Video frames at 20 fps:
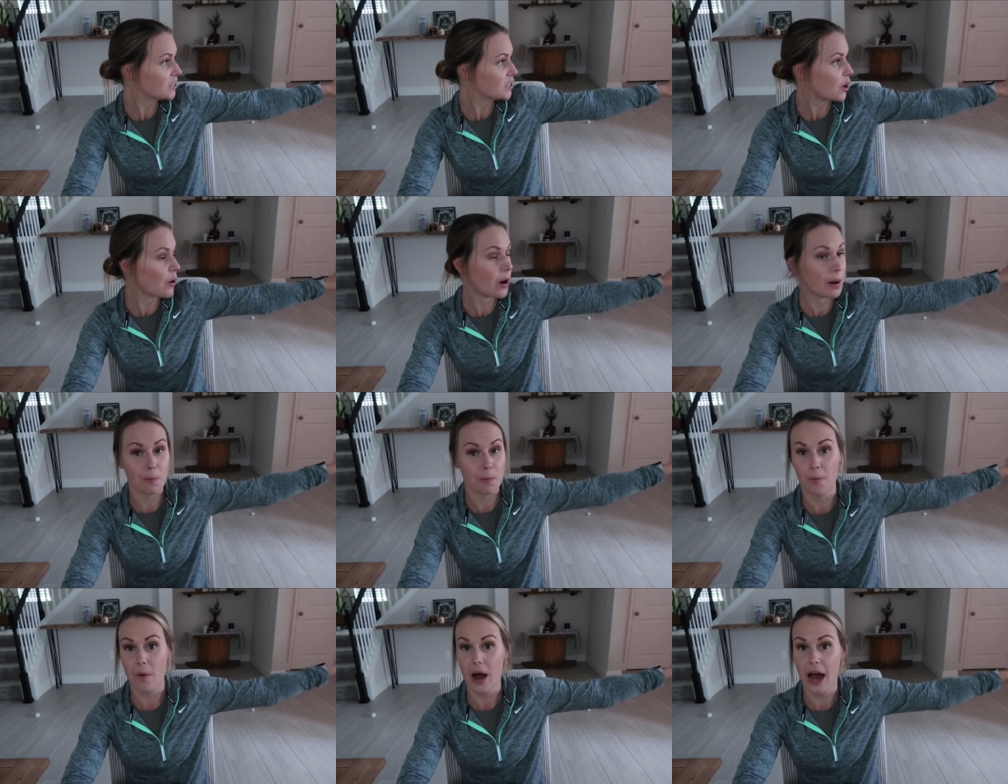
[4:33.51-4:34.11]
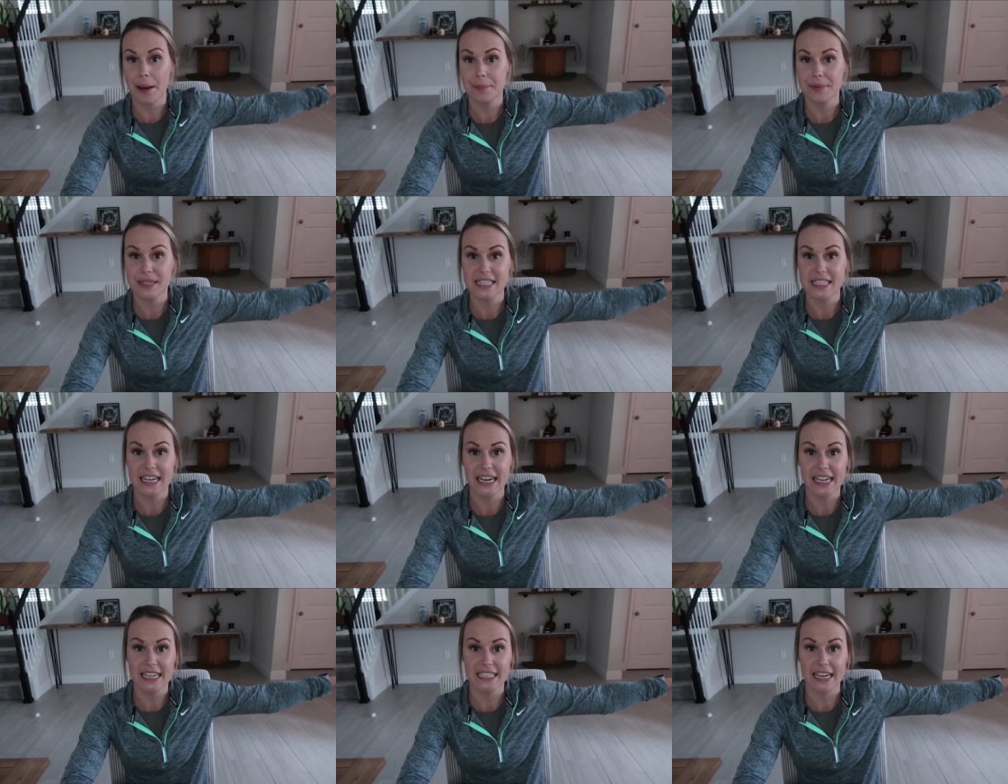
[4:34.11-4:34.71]
So I'm, I'm
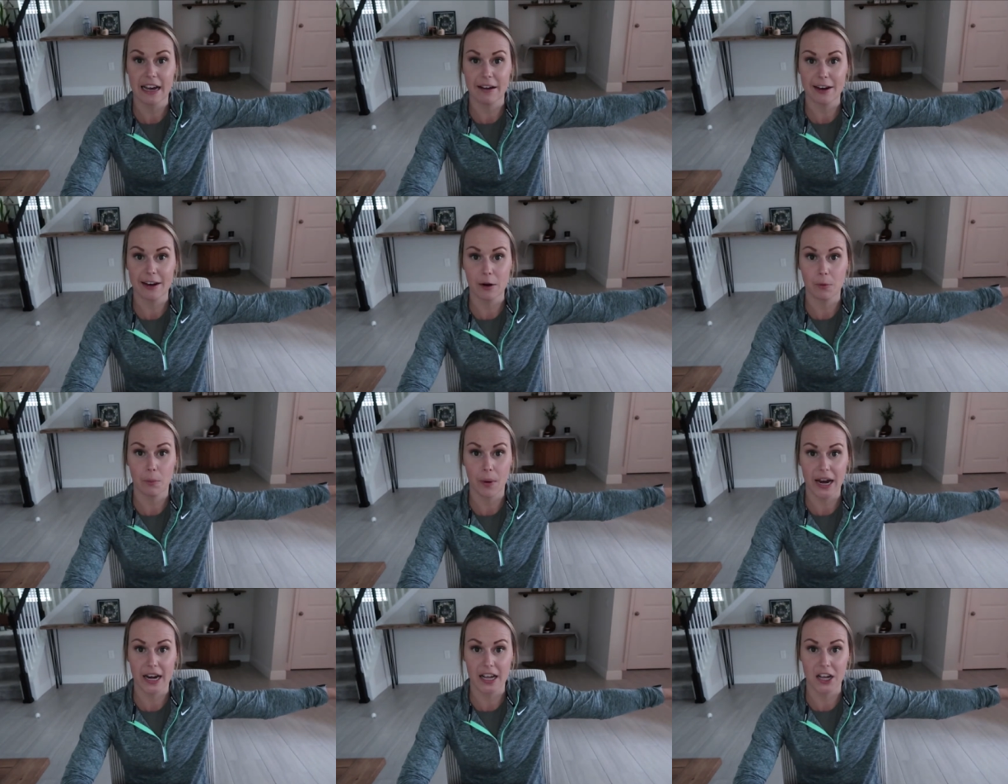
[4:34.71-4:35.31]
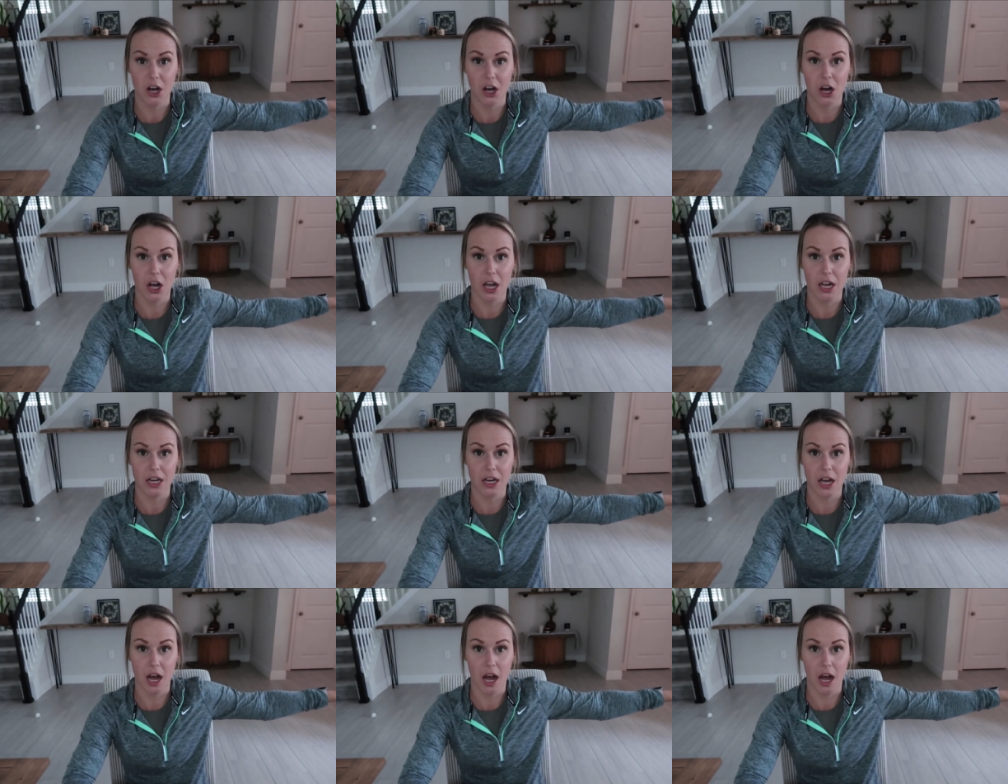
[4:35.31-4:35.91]
sitting down here waiting
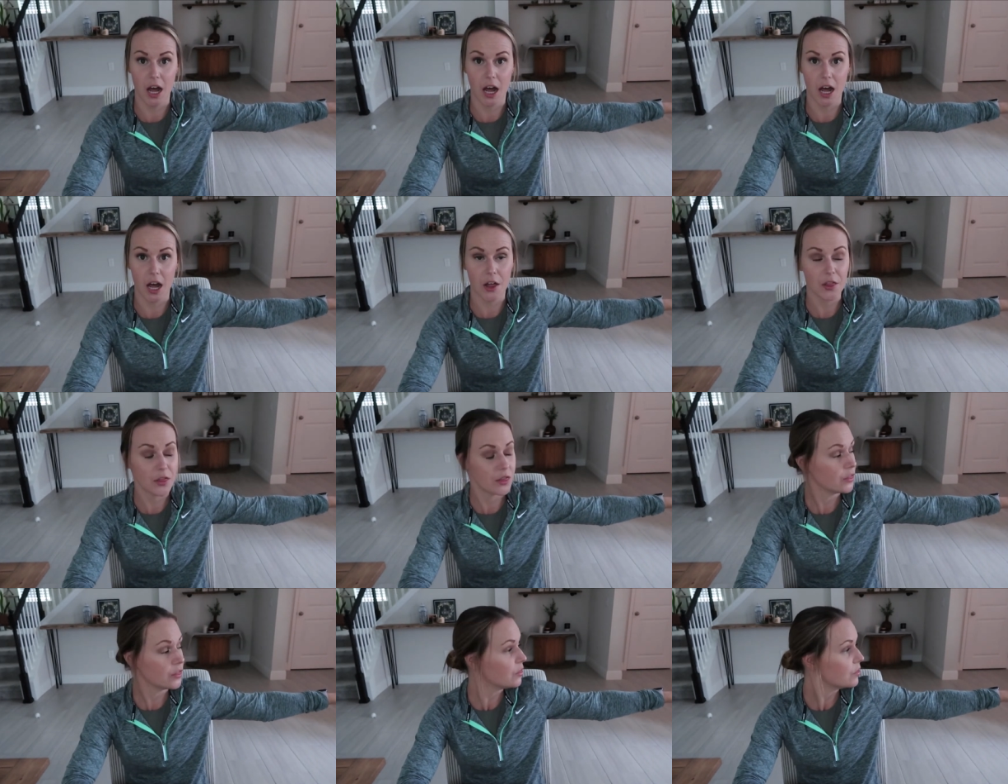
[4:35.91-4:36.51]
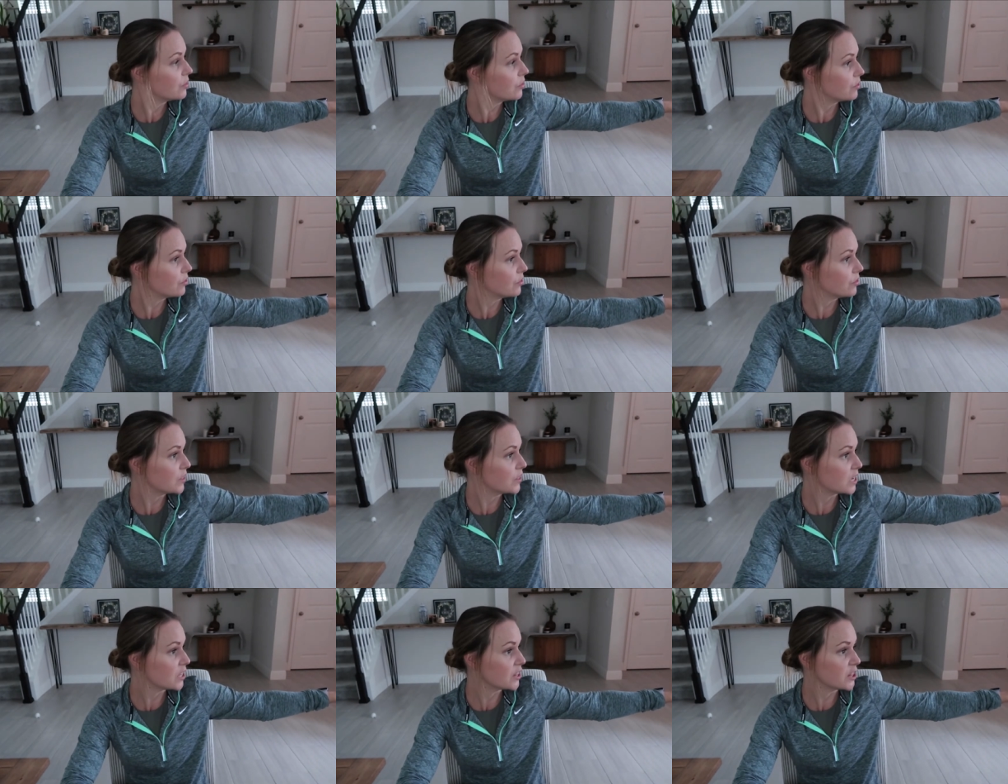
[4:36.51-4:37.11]
on uh,
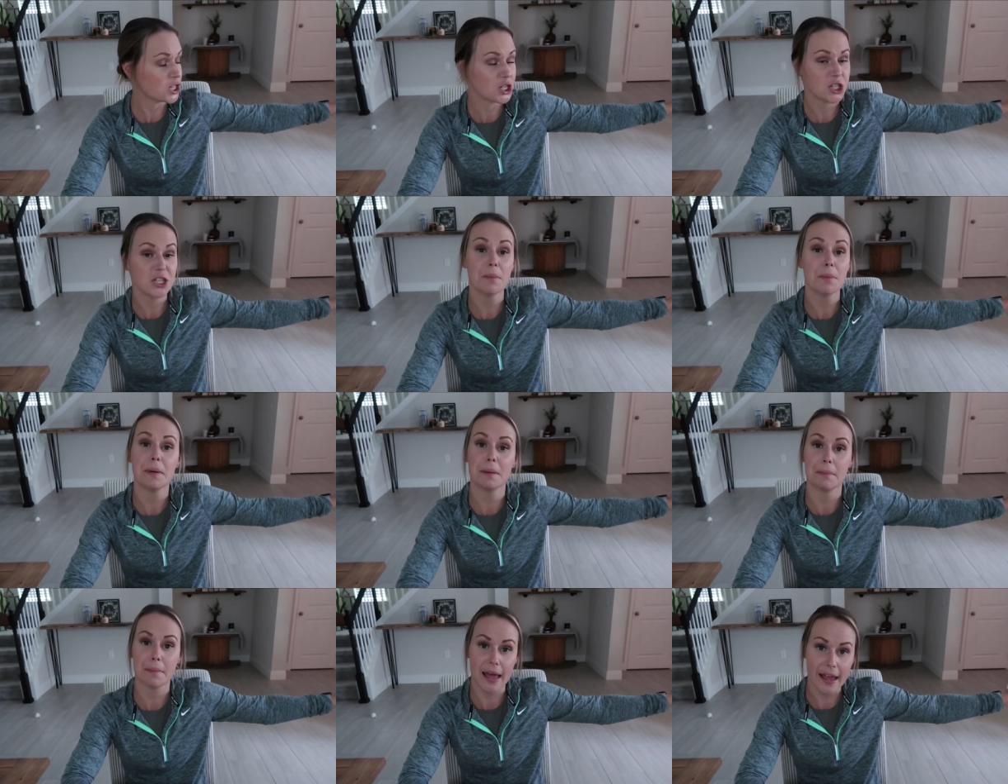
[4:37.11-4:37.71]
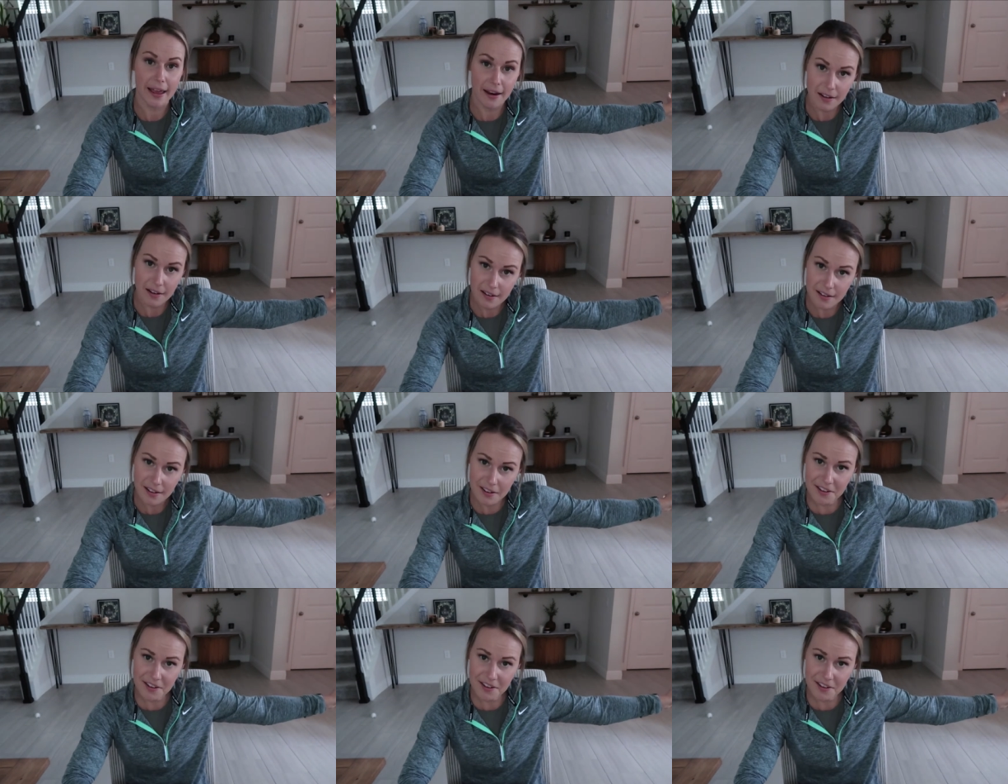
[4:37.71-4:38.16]
the, the shipping man